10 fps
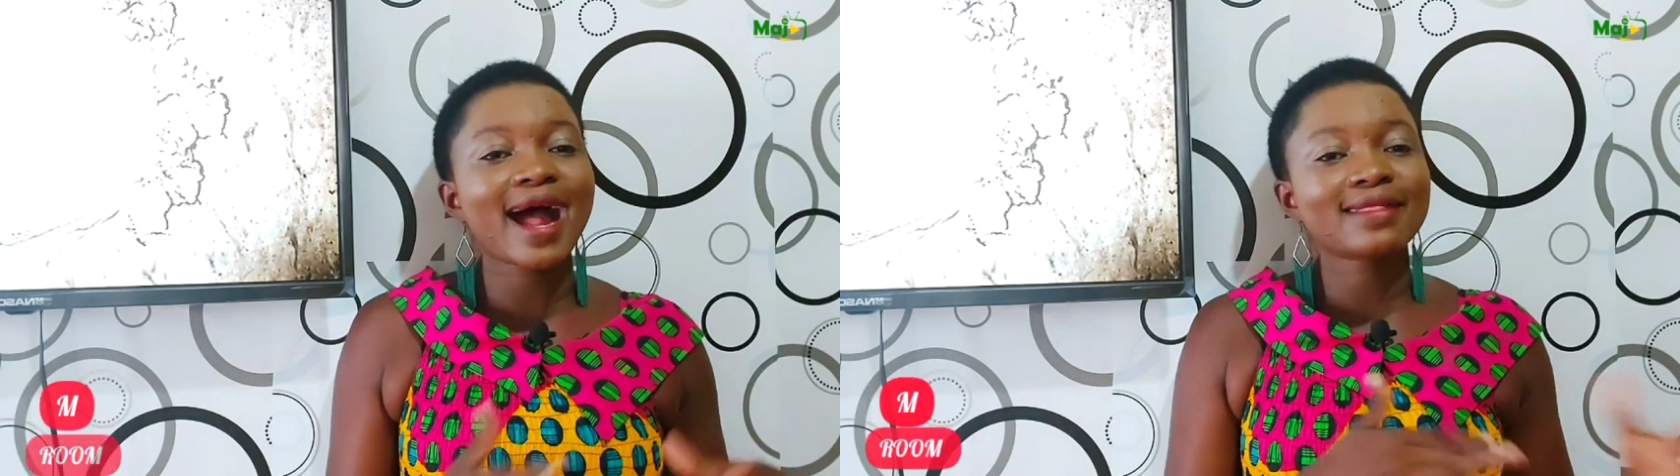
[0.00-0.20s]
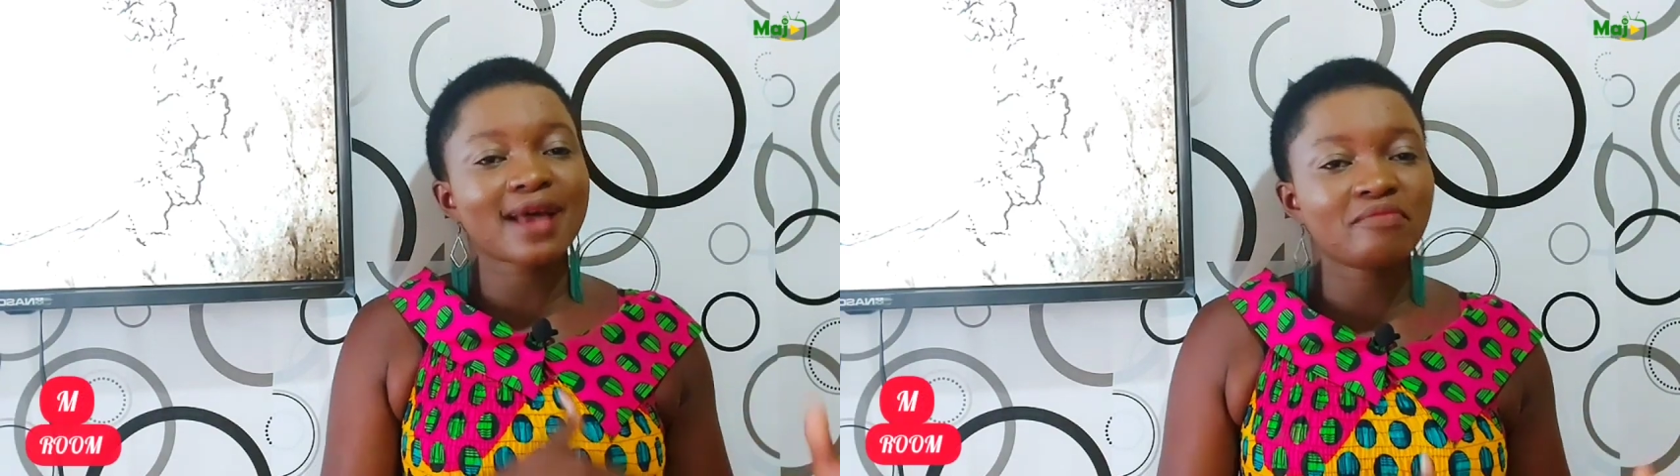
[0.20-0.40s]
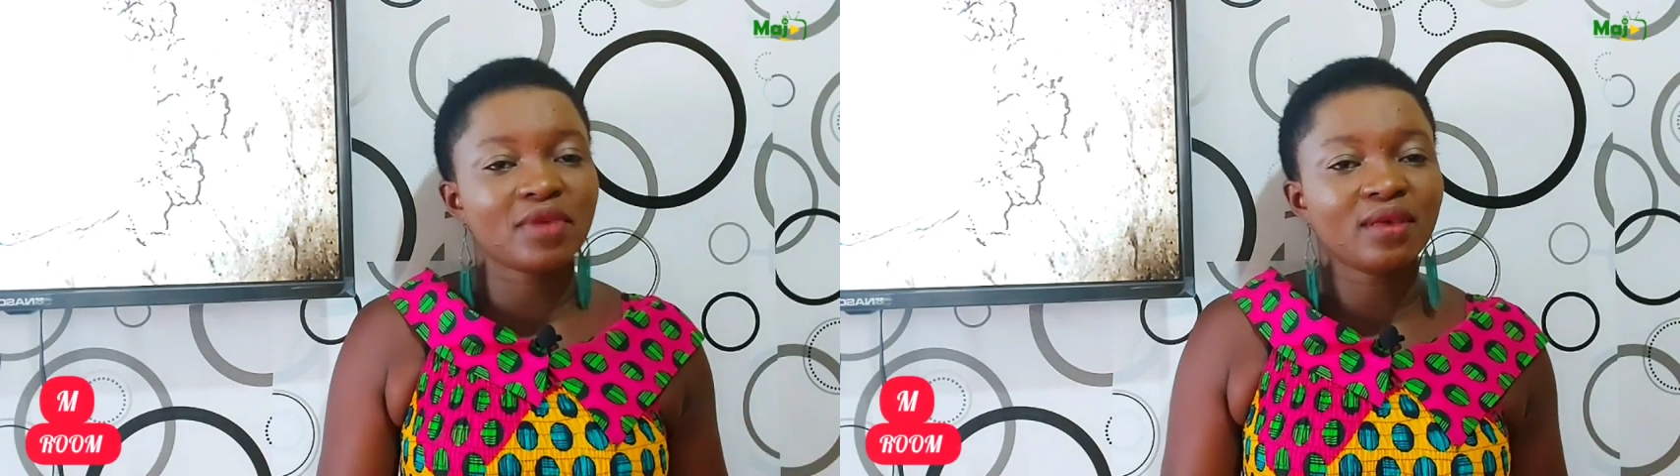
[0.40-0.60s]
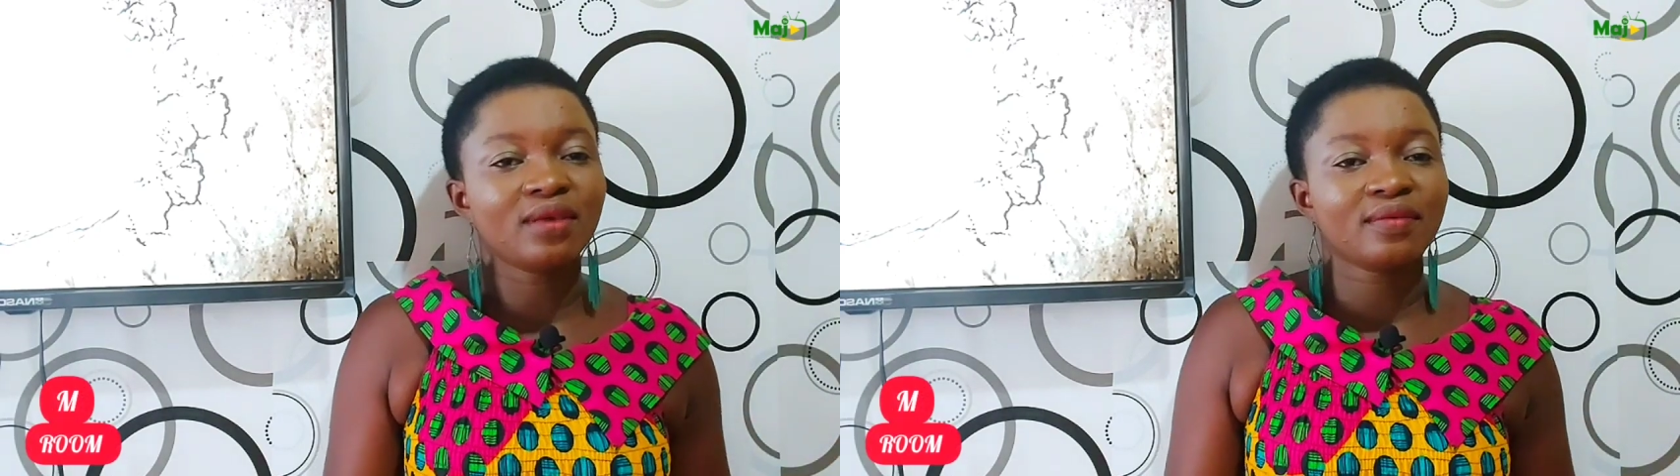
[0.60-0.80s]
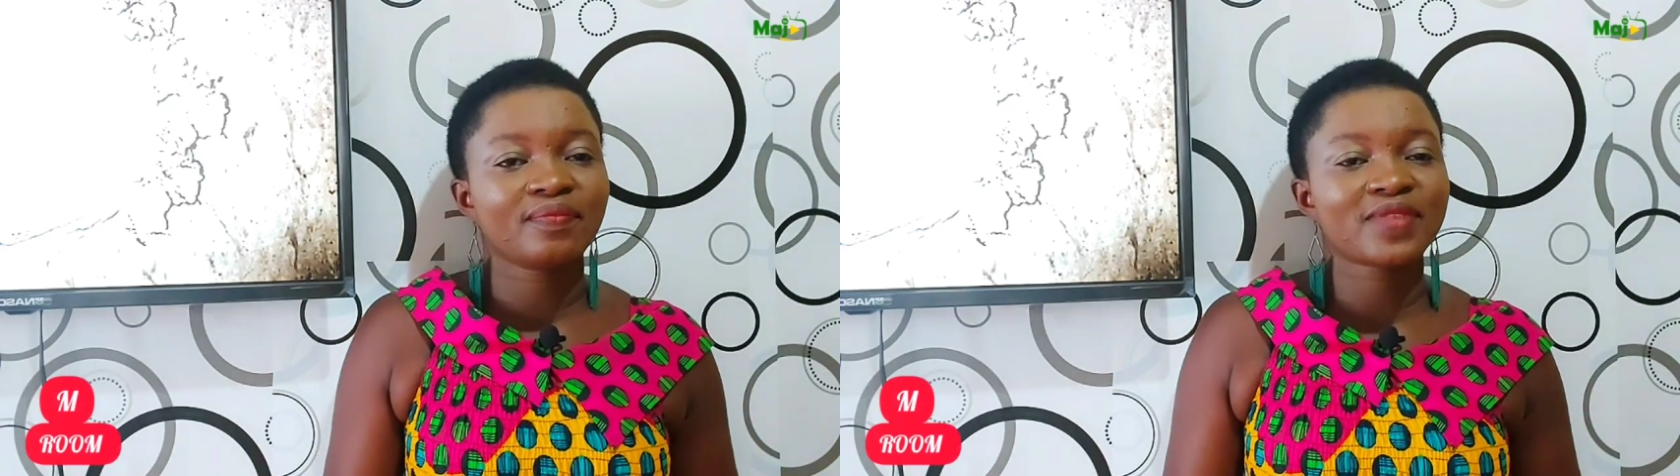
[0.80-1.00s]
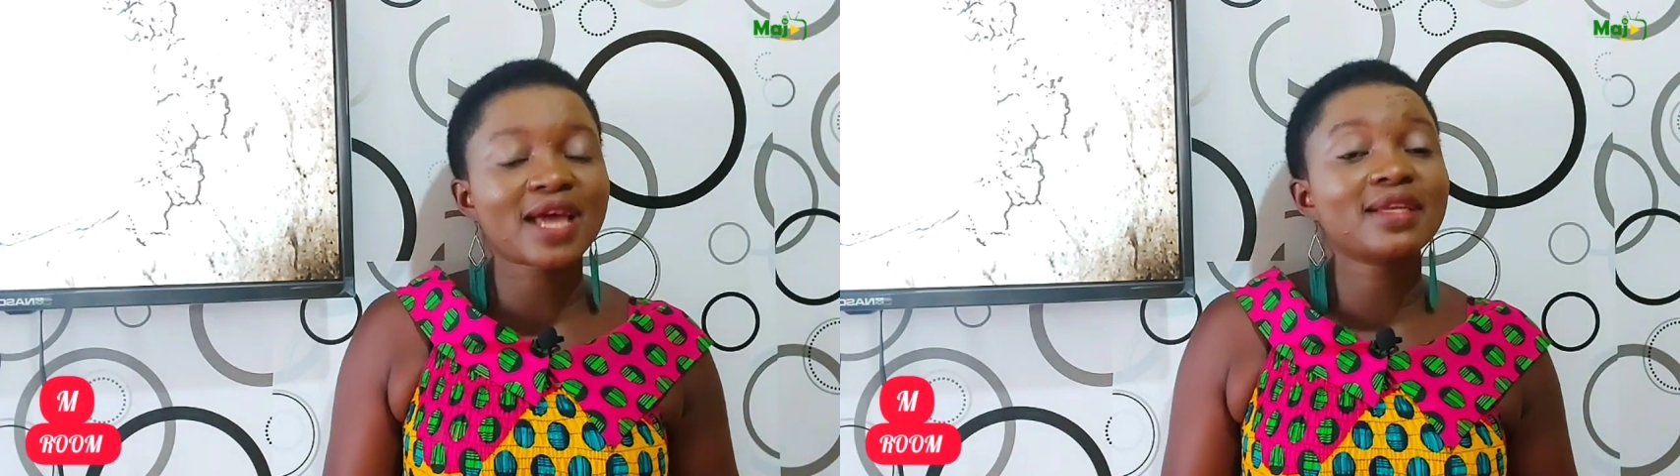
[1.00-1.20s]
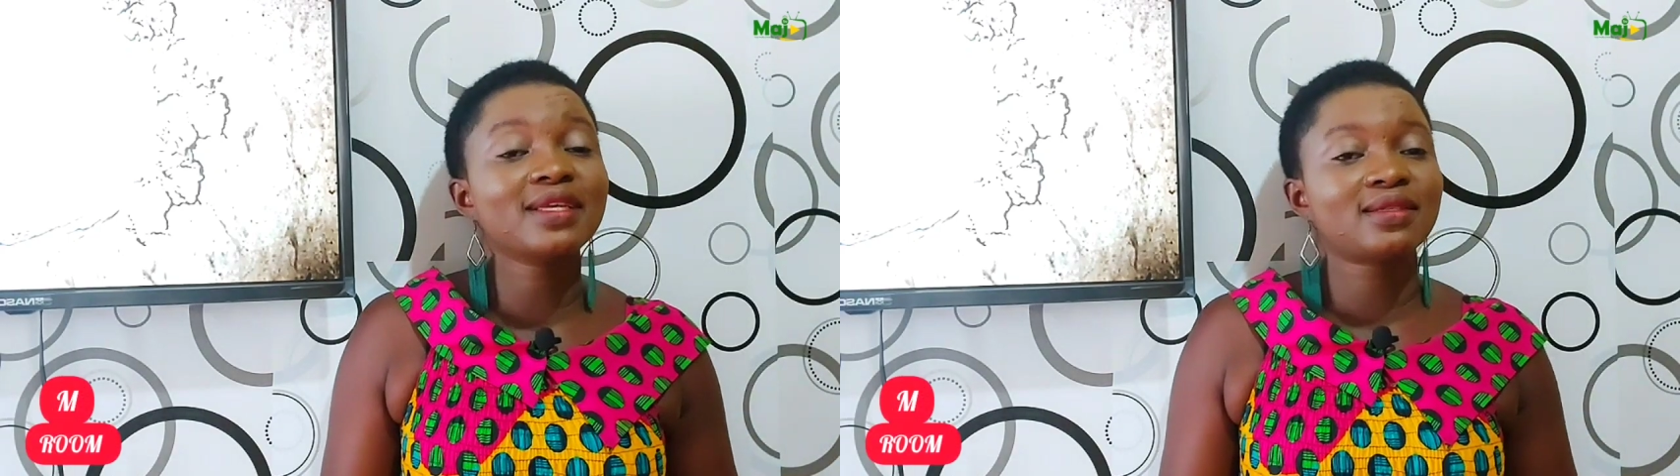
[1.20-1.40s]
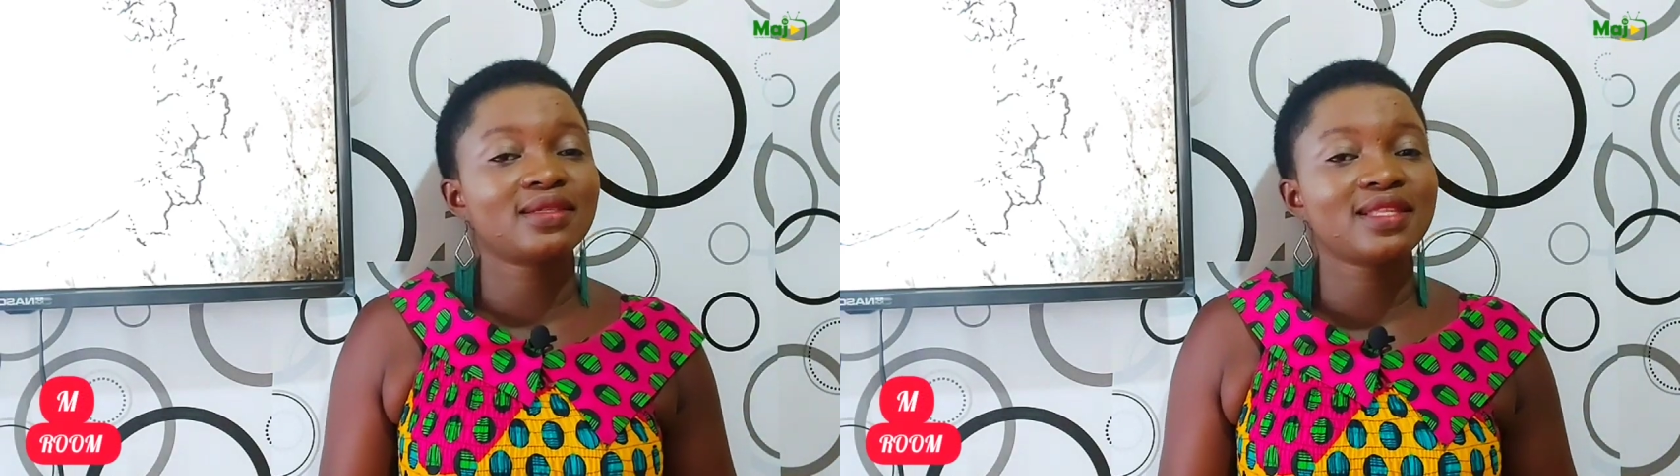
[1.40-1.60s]
other me that
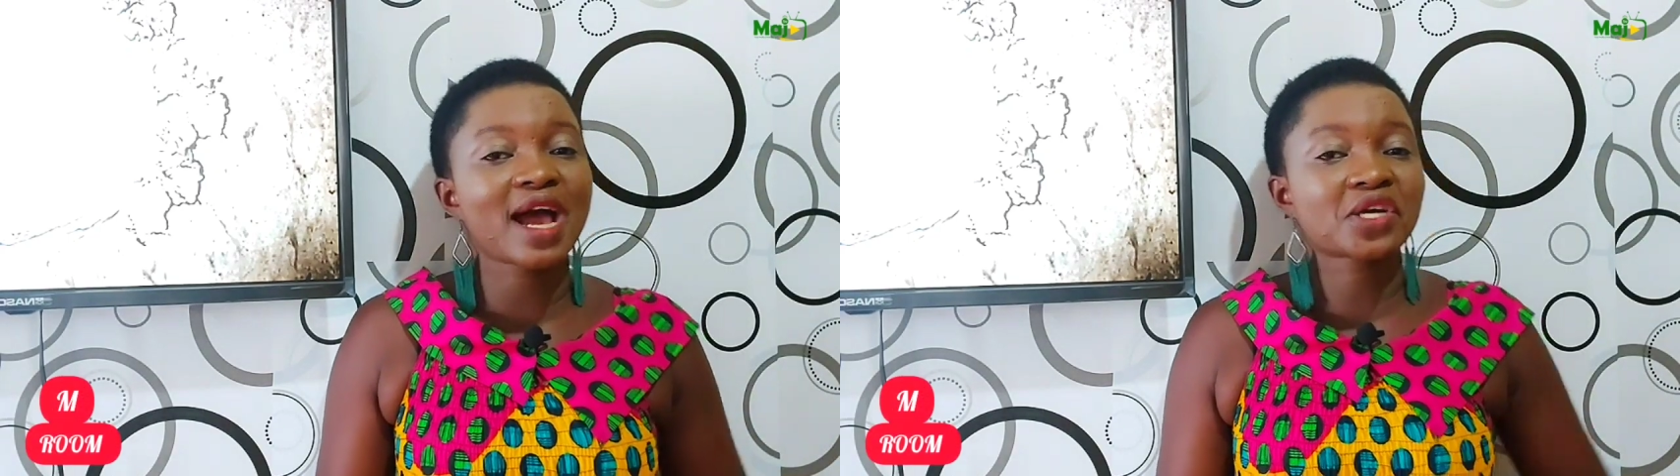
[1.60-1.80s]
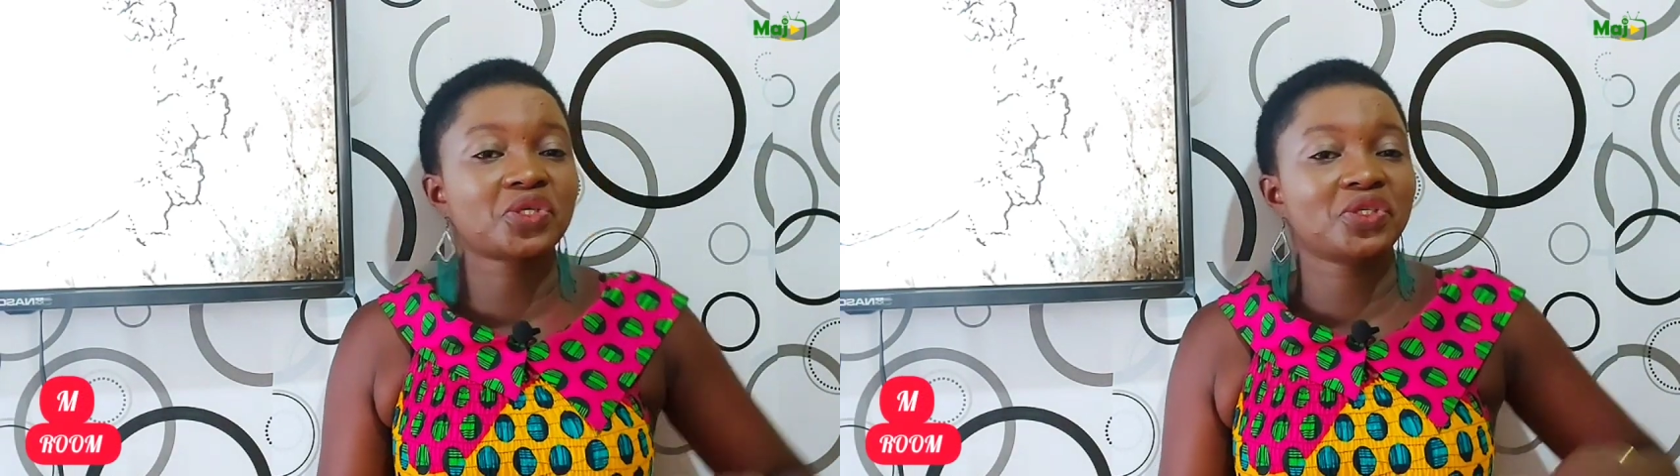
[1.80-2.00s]
is their